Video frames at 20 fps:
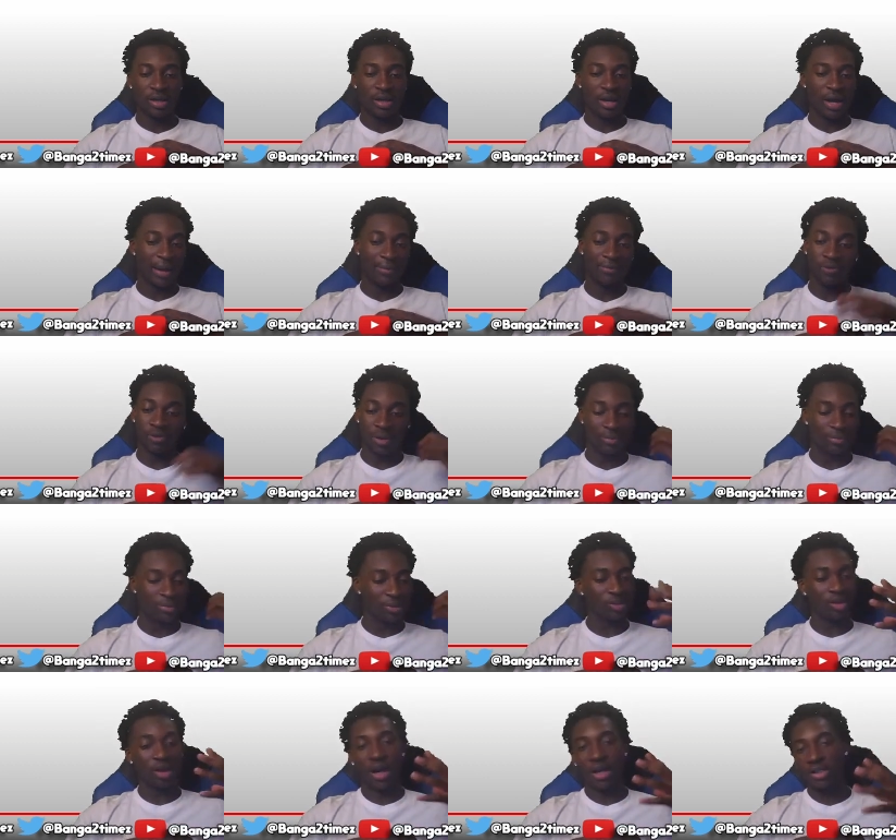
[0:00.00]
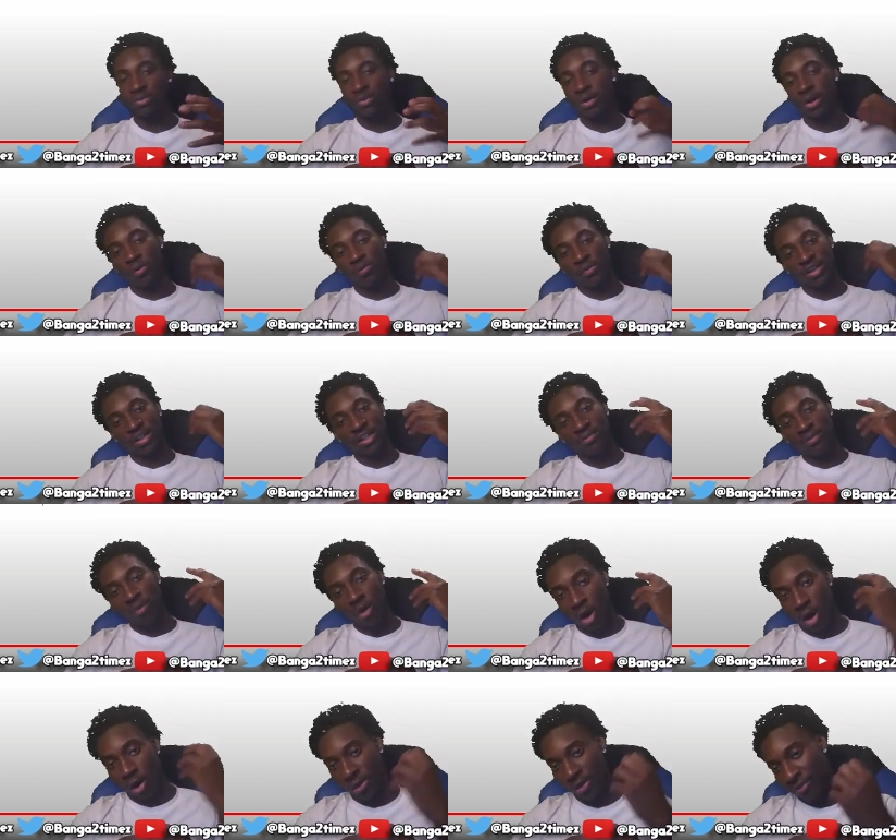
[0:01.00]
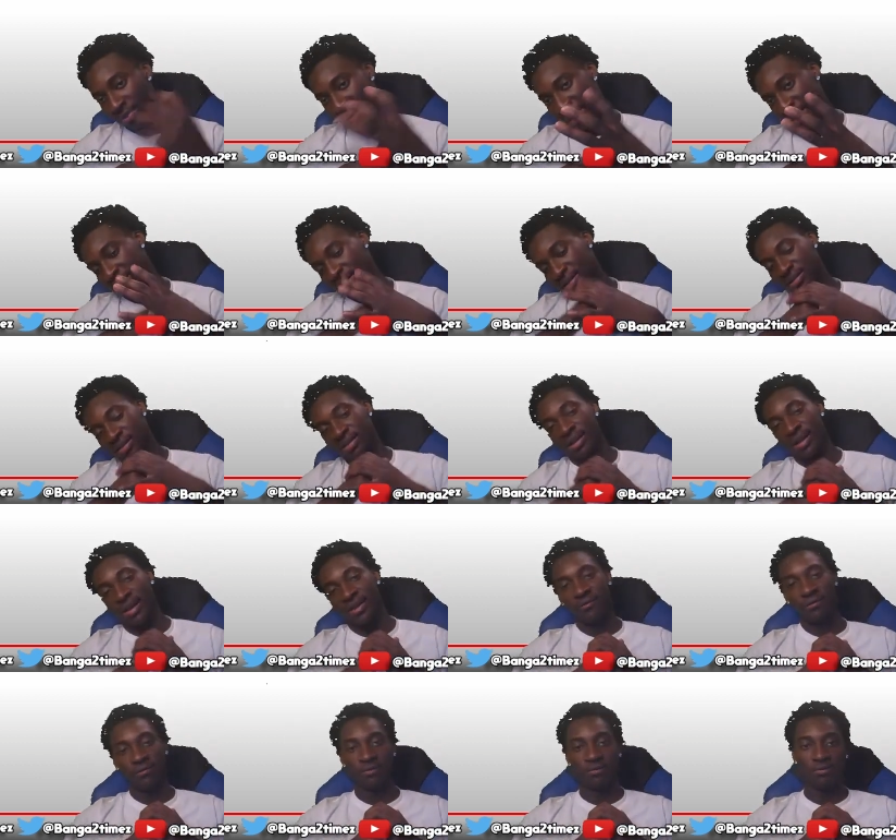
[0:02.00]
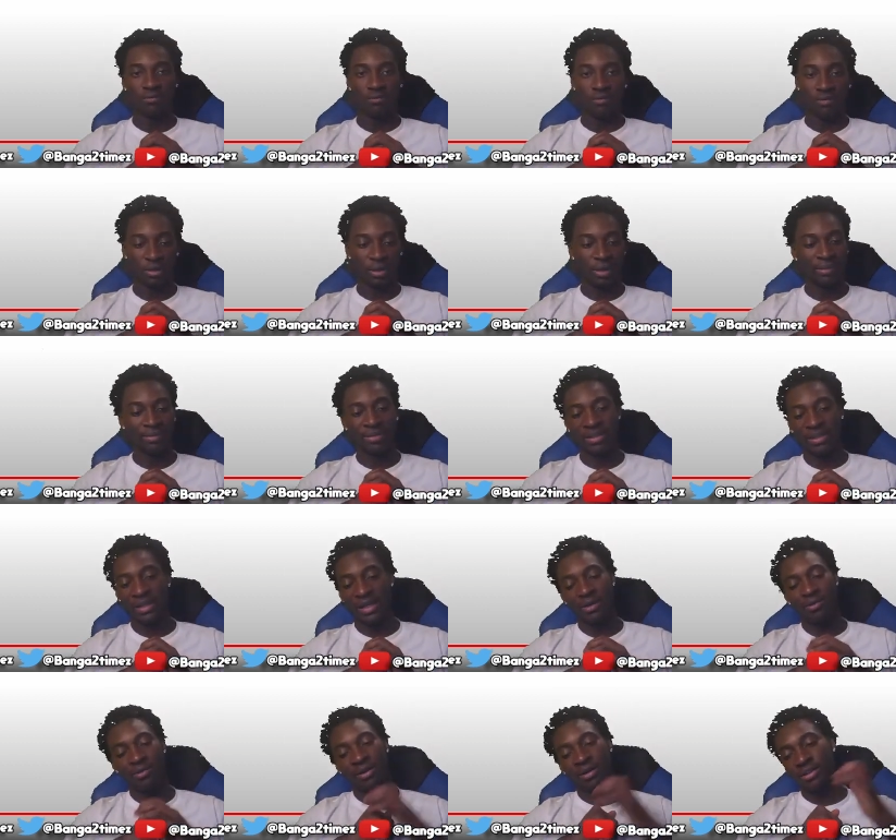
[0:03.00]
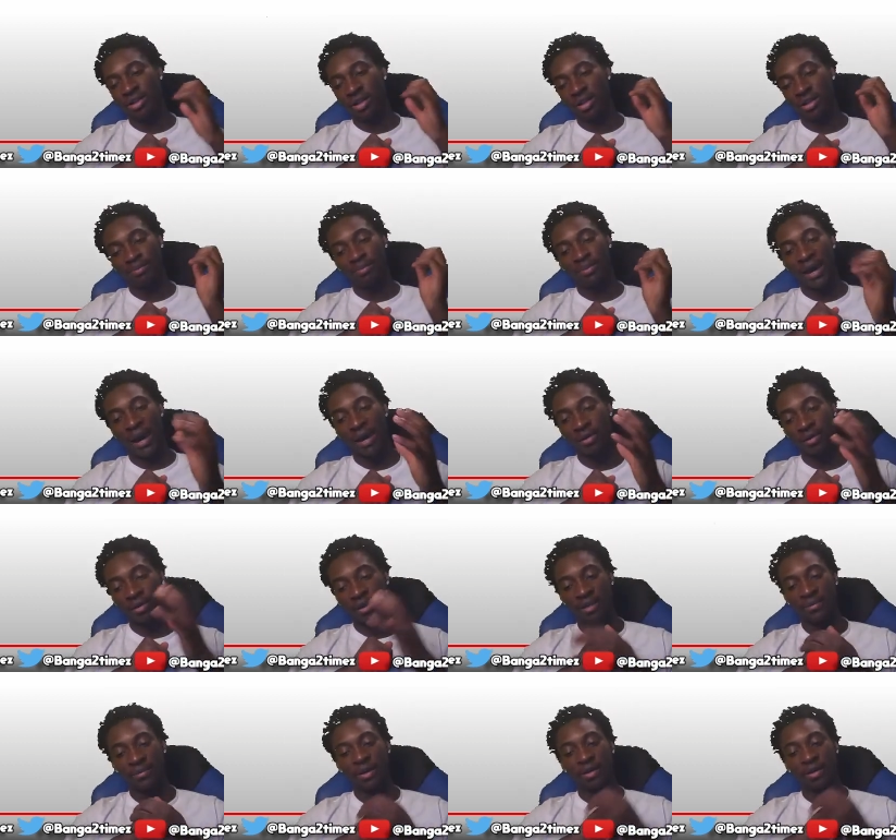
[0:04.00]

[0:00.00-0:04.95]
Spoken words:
I don't know, I just want to wish him all the best in his life. You know what I'm saying? I don't want to talk bad on him.